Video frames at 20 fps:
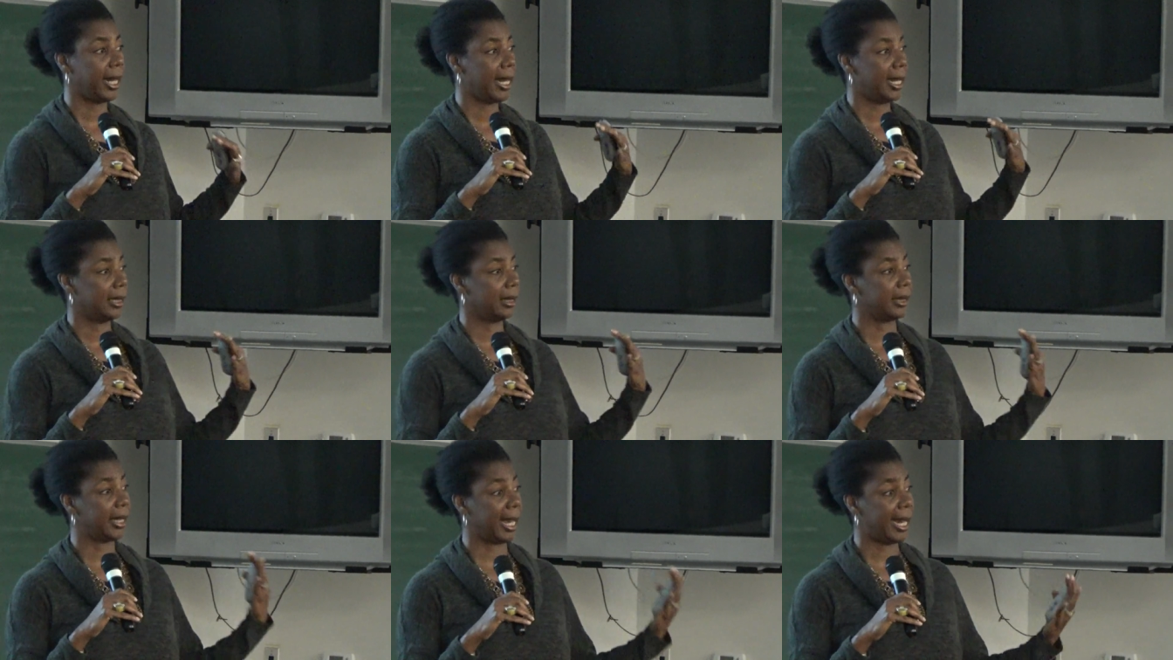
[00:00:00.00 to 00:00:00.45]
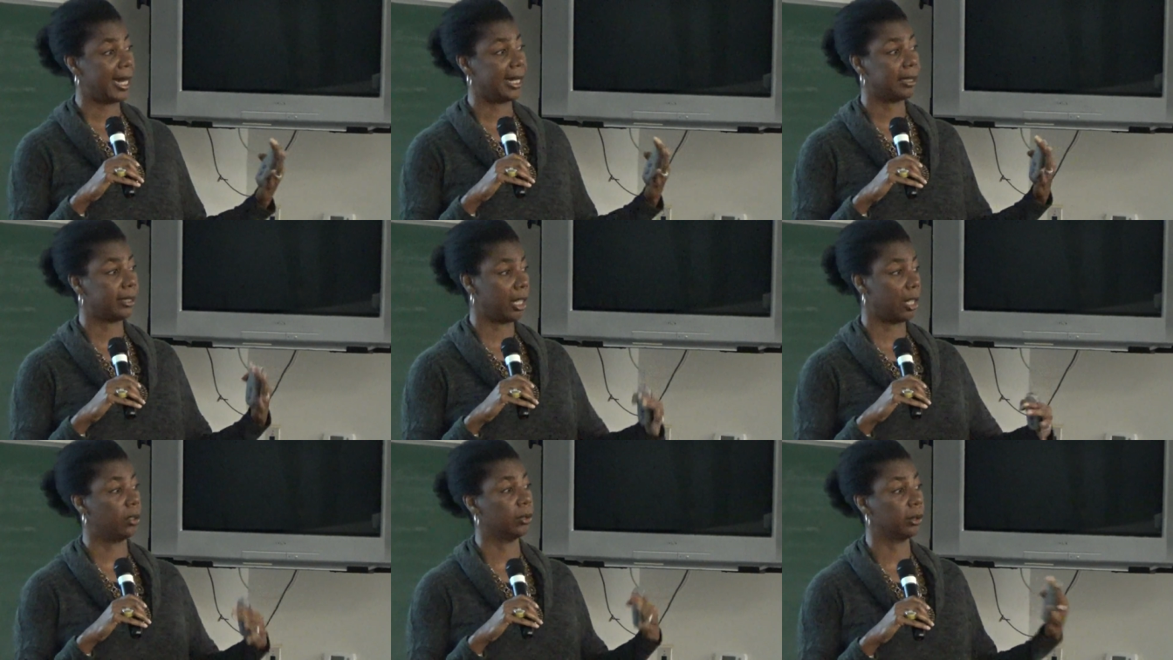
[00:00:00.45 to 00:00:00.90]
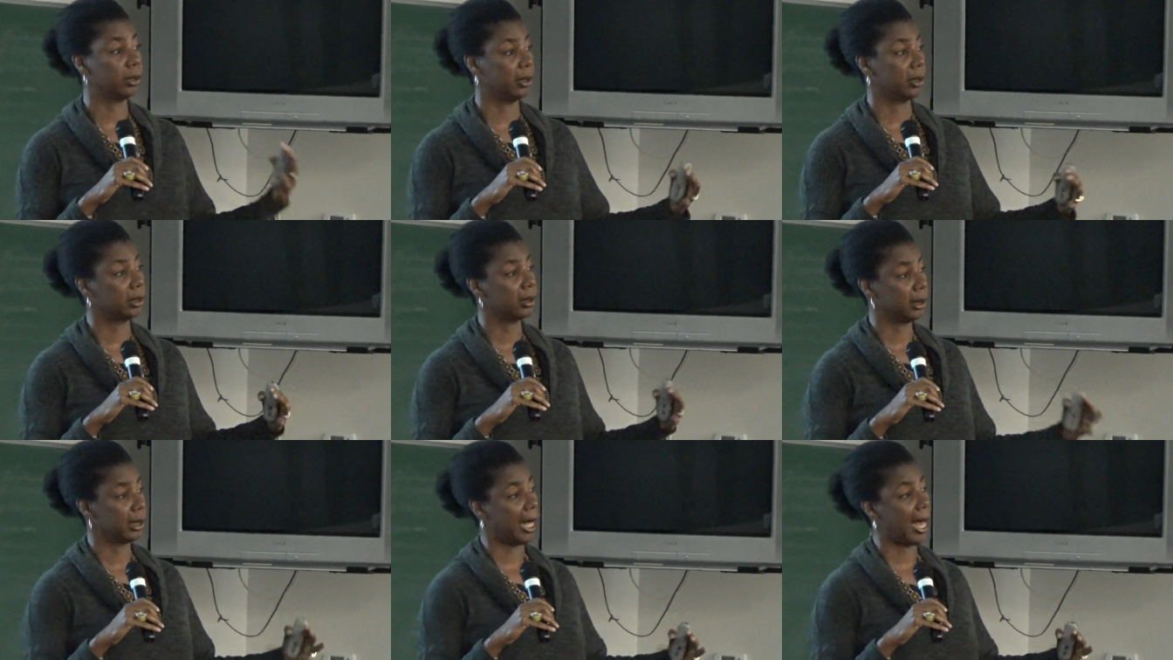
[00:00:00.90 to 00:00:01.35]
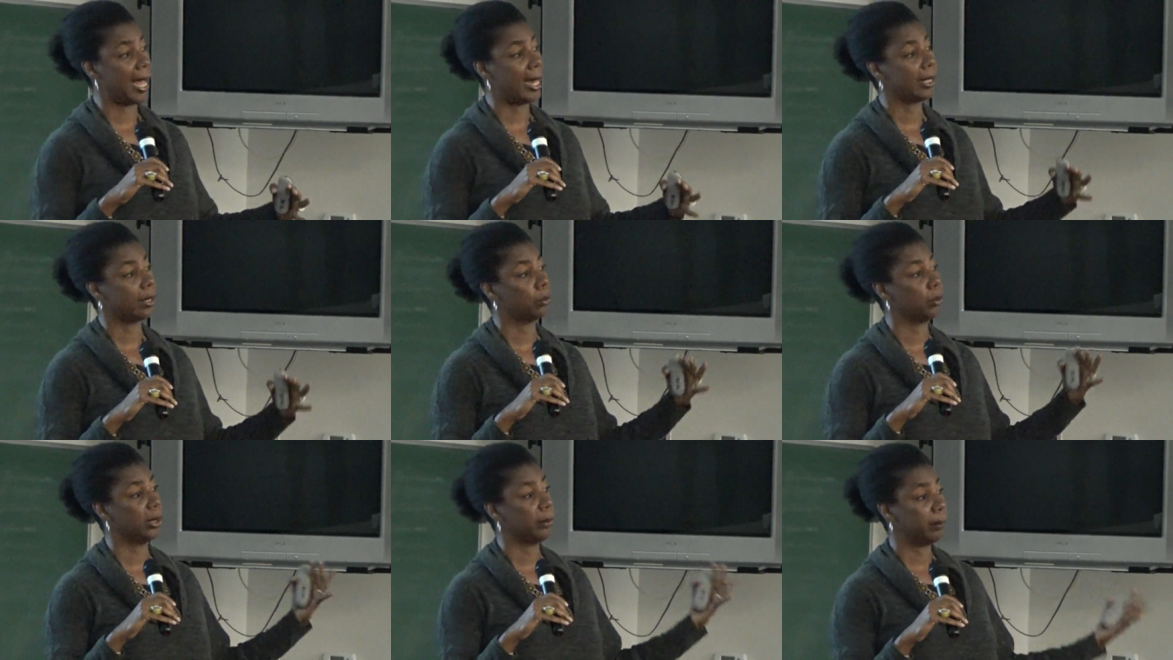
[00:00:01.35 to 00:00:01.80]
and they don't look like
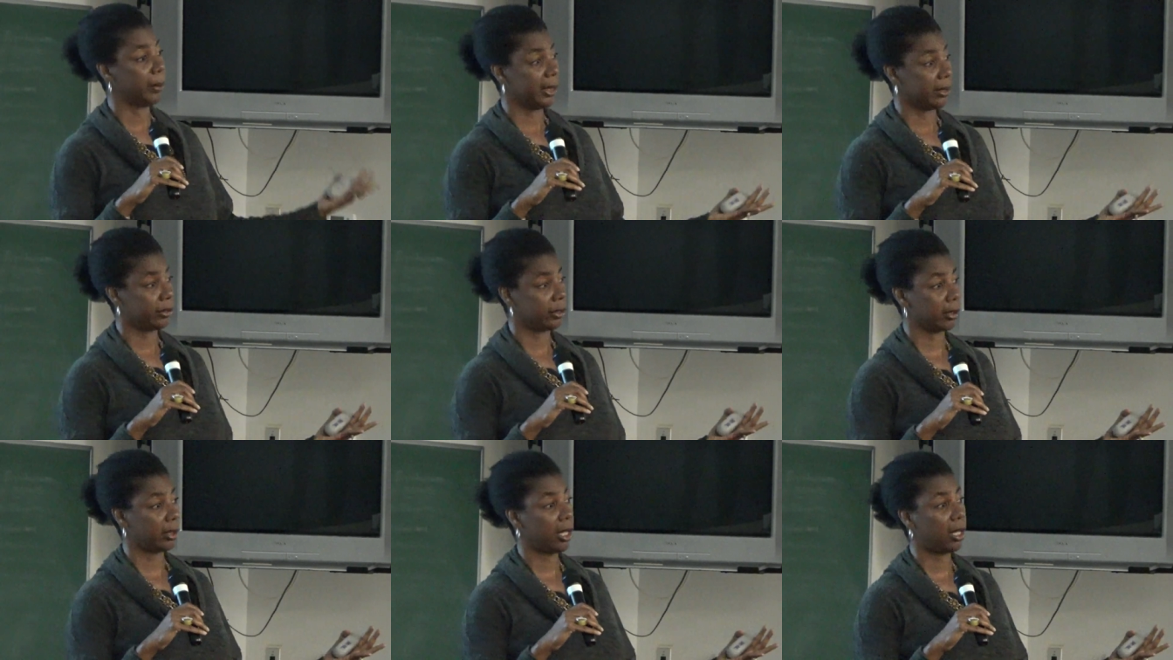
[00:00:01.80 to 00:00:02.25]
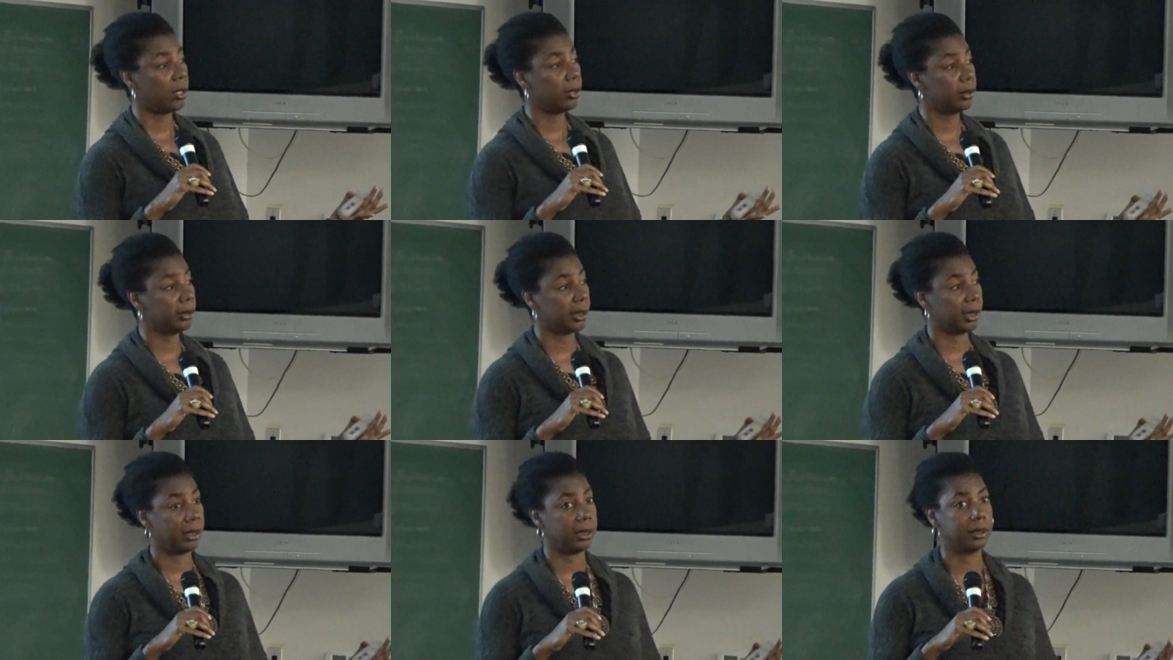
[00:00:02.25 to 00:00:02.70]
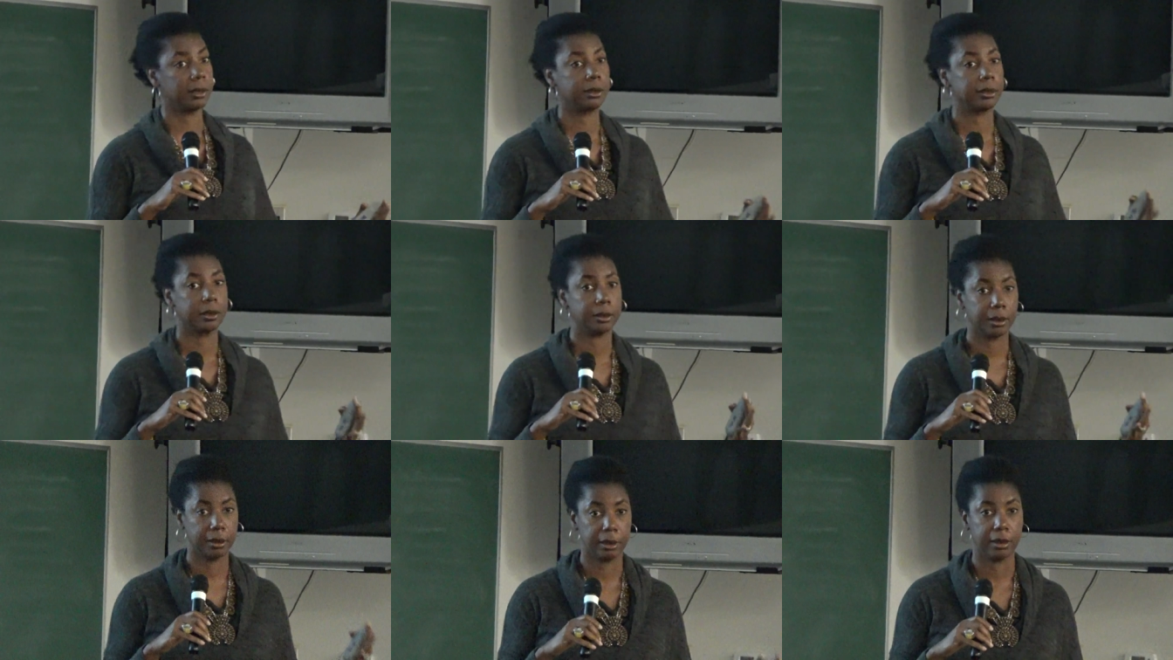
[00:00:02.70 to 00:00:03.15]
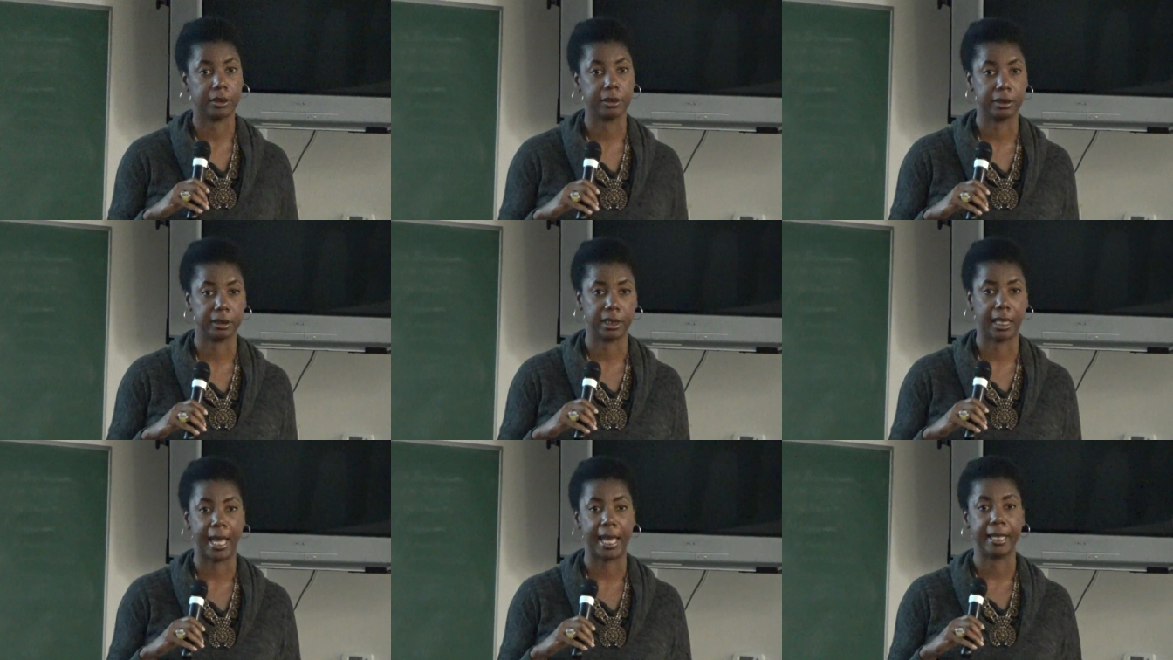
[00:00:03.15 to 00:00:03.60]
what Pensacola
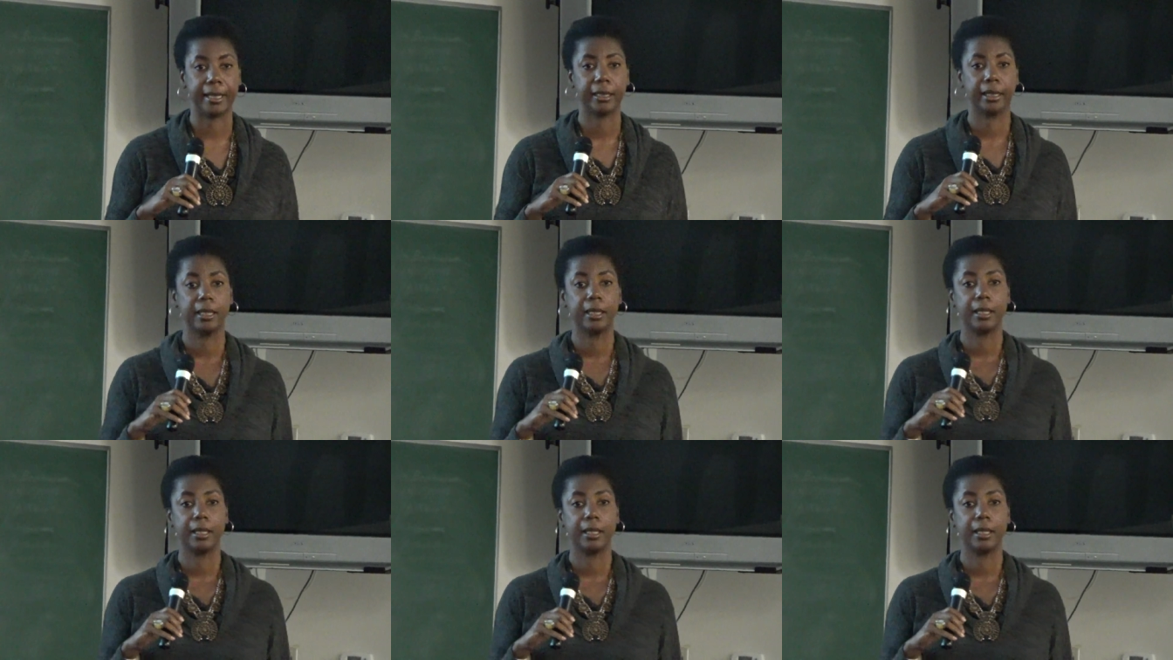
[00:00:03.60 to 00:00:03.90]
looks like